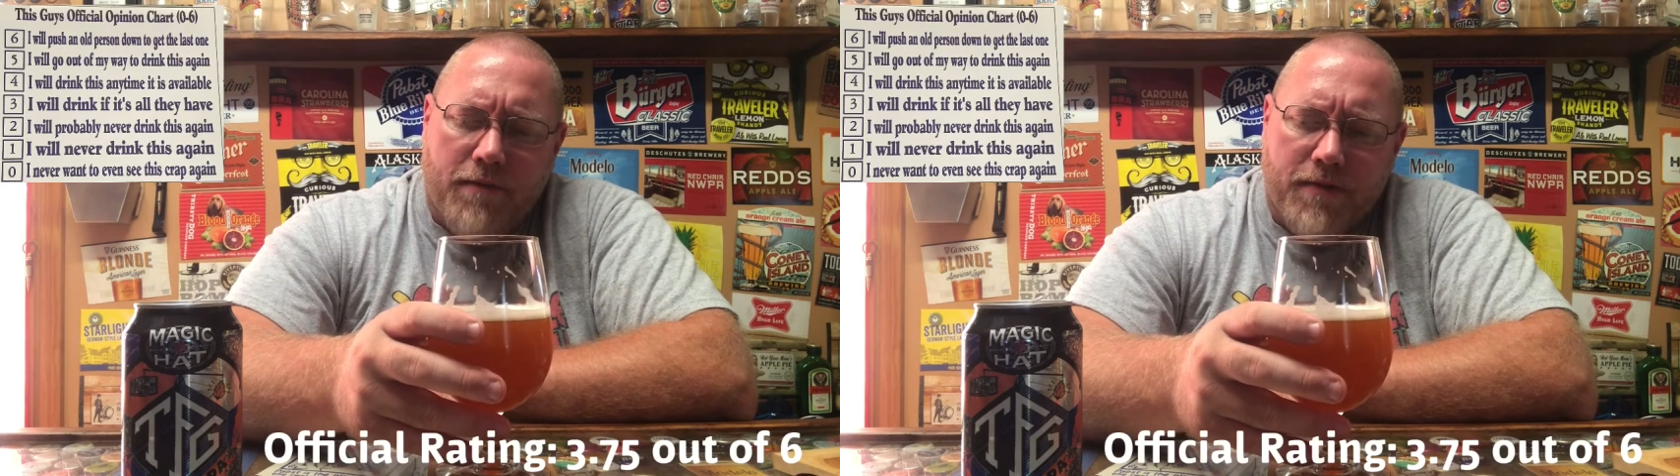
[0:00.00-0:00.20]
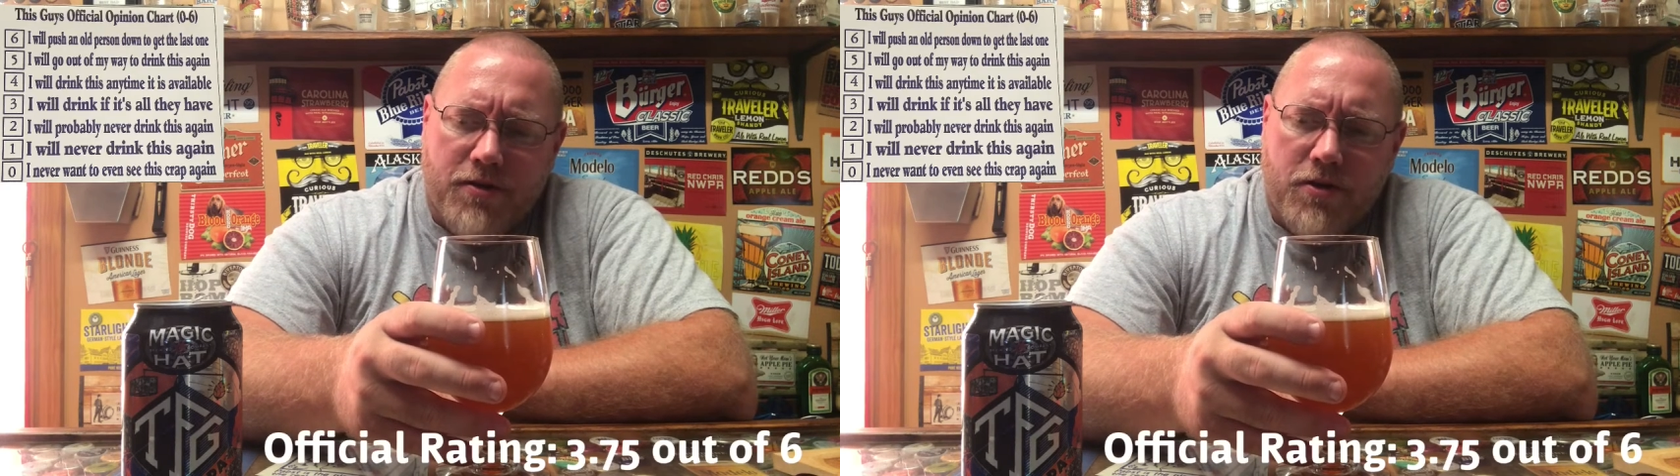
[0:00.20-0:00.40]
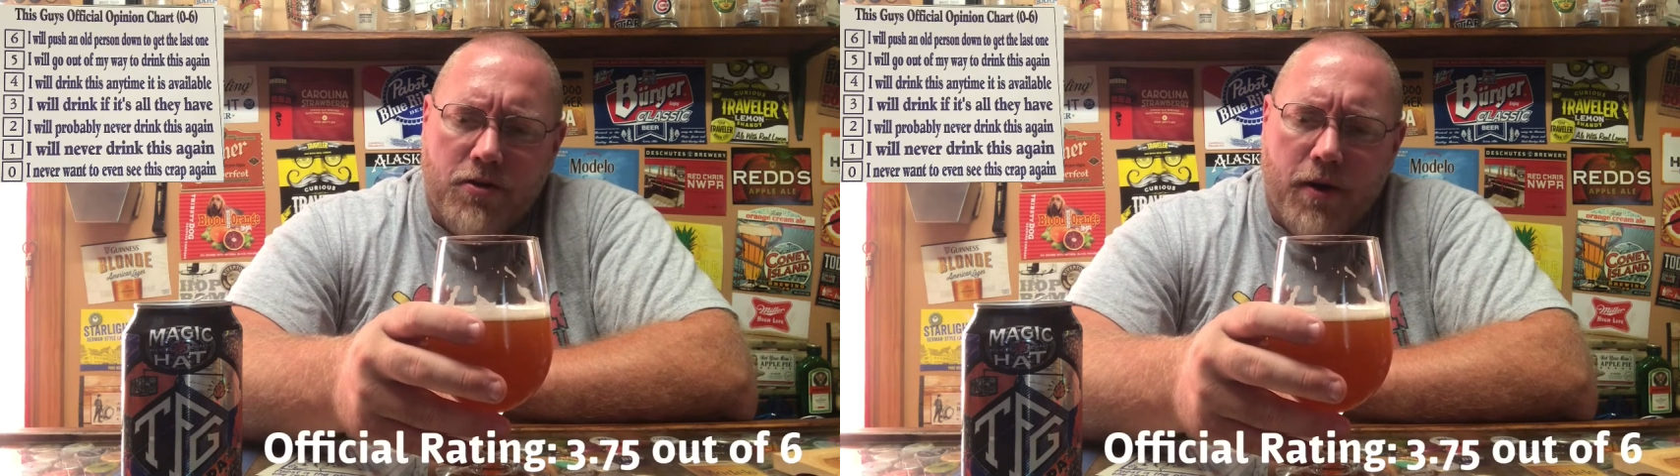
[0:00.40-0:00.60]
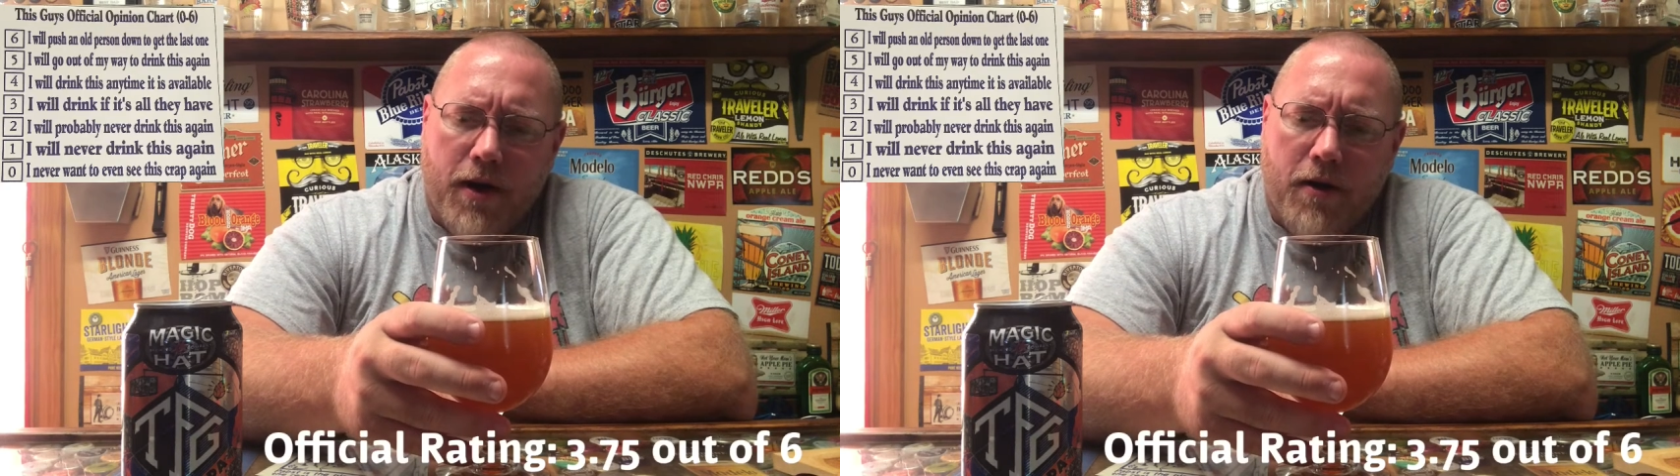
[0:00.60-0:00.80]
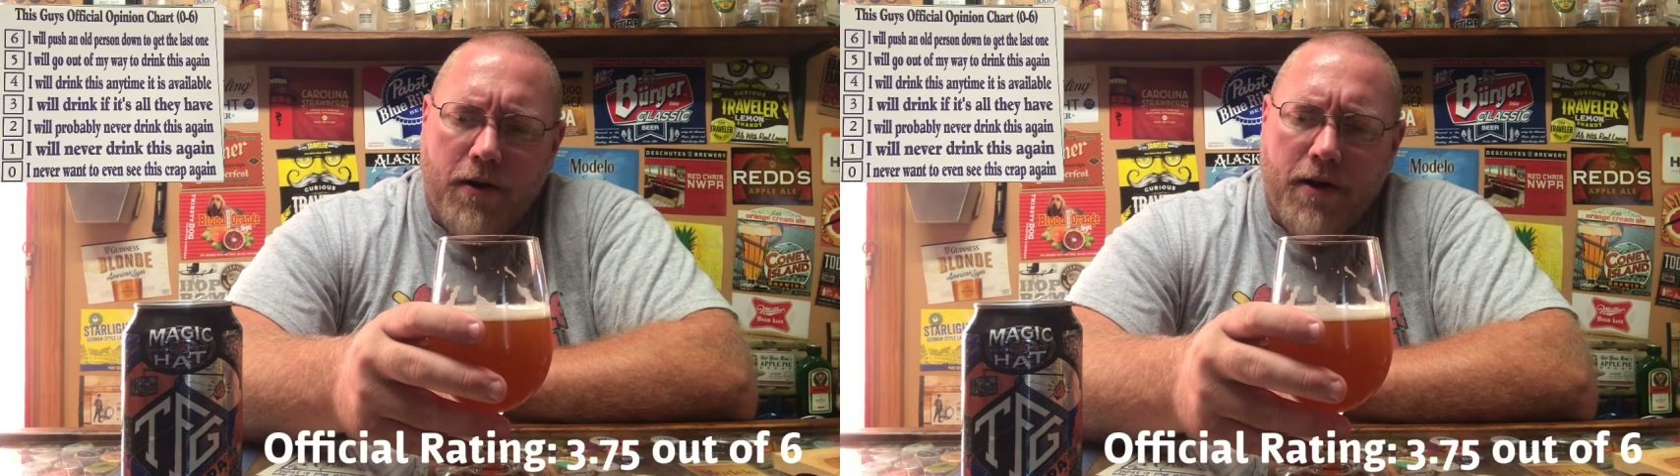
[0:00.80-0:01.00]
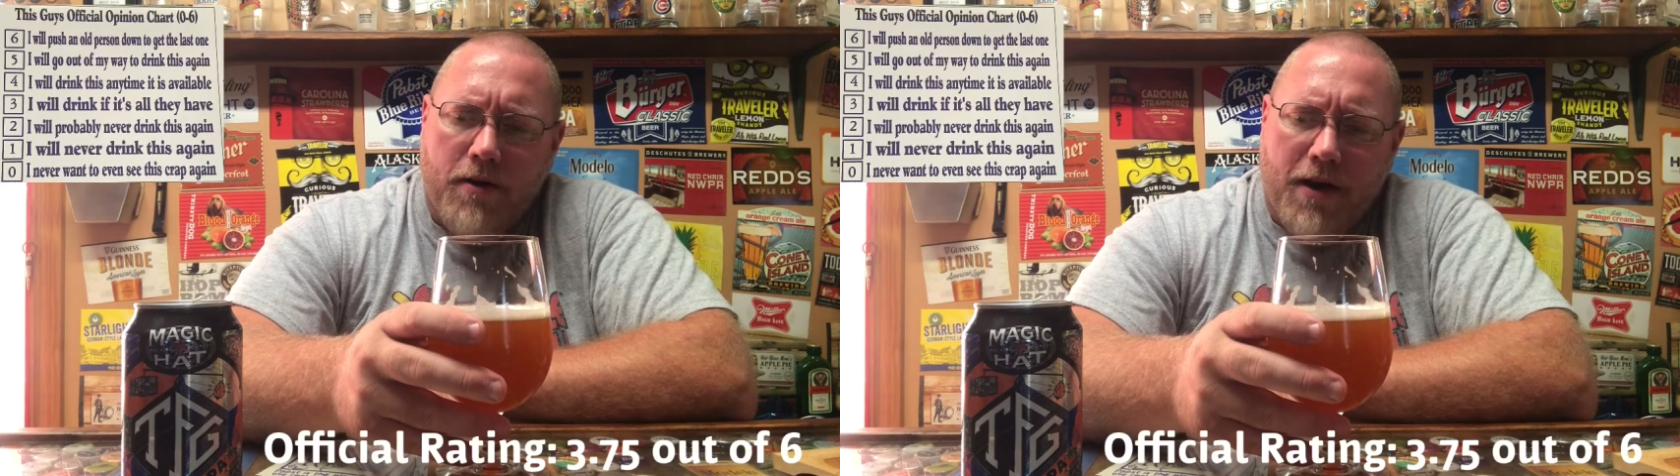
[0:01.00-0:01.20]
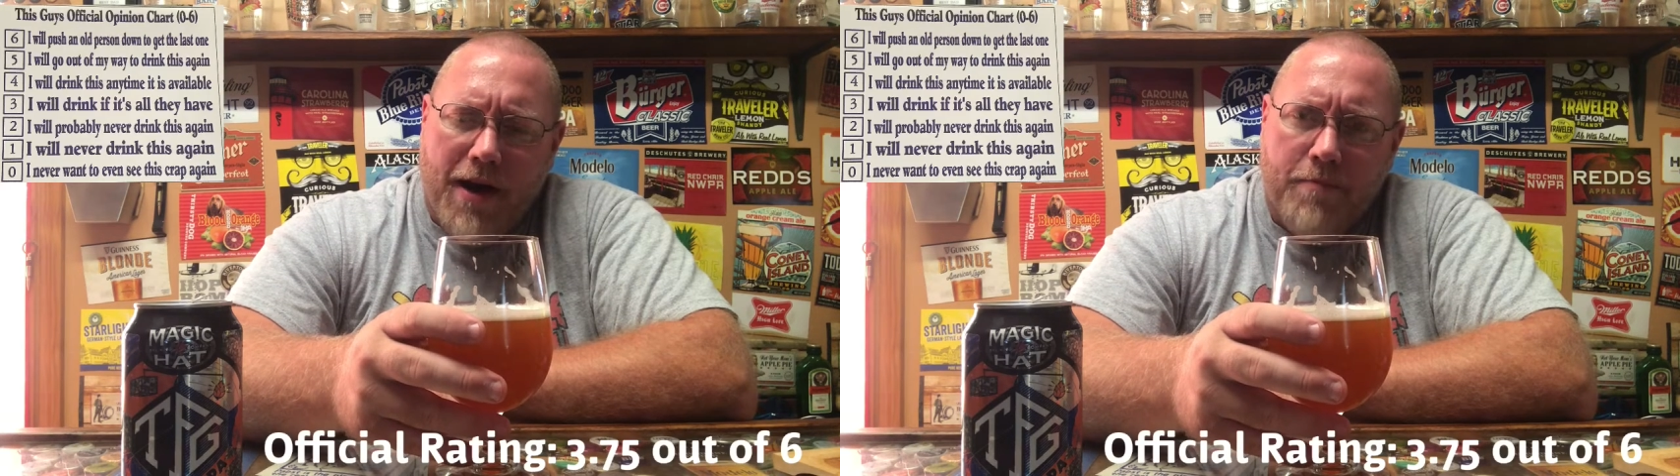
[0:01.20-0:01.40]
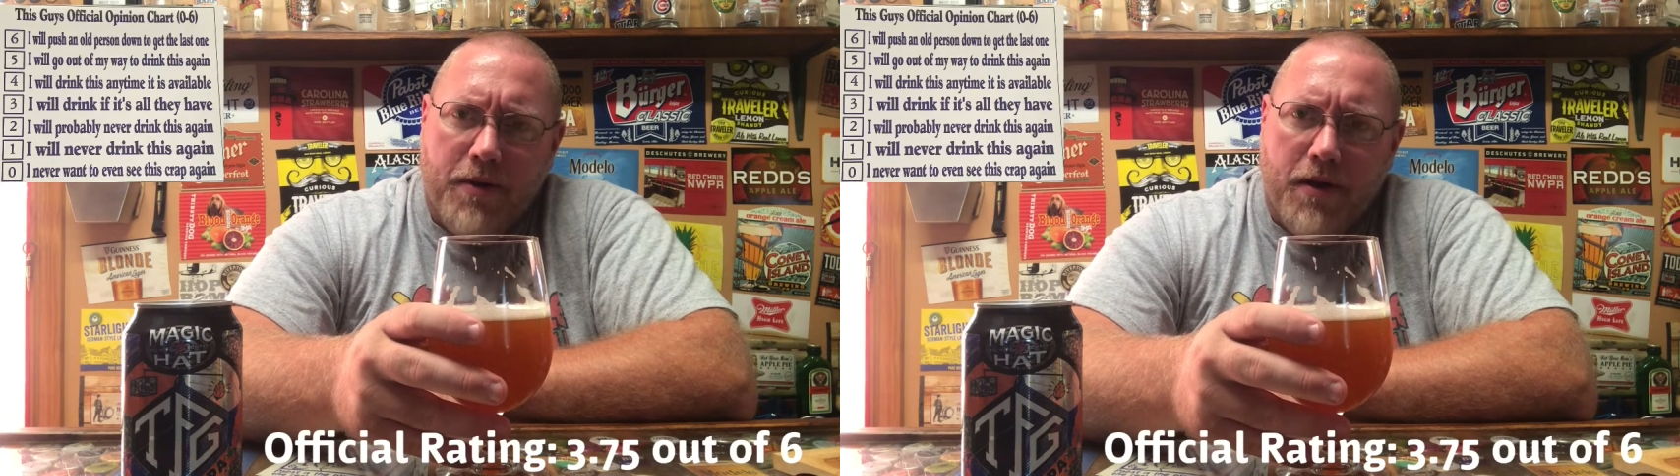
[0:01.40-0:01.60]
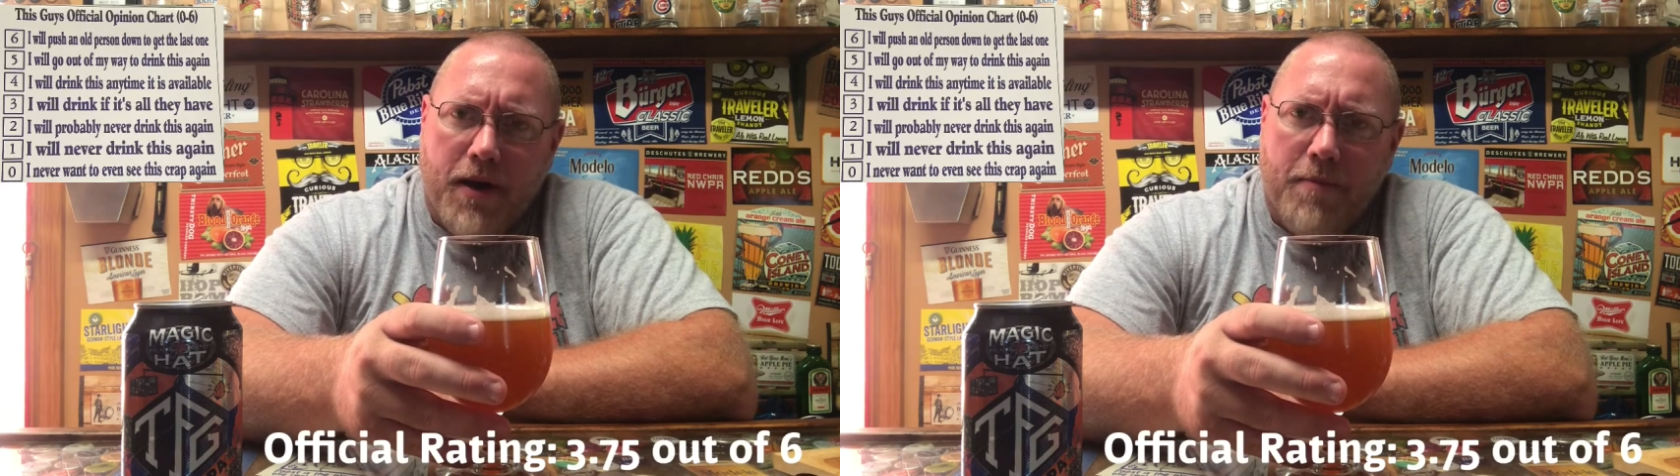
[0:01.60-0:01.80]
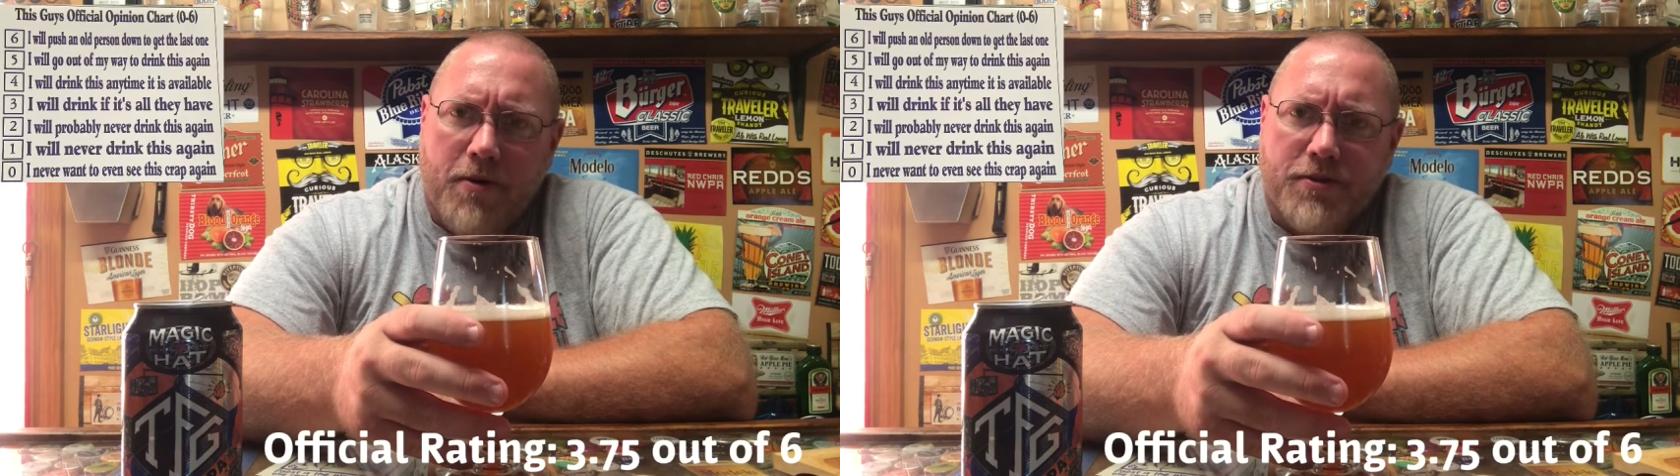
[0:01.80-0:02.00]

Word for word: If it's in your area, your IPA